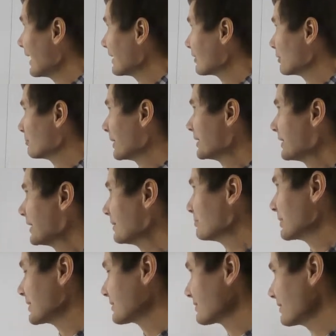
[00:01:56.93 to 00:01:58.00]
on Monday,
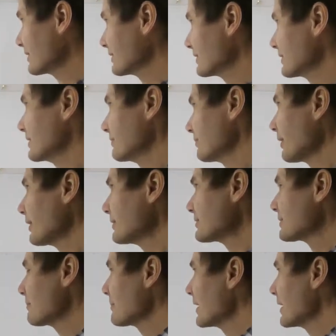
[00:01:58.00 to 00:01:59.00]
but slightly different.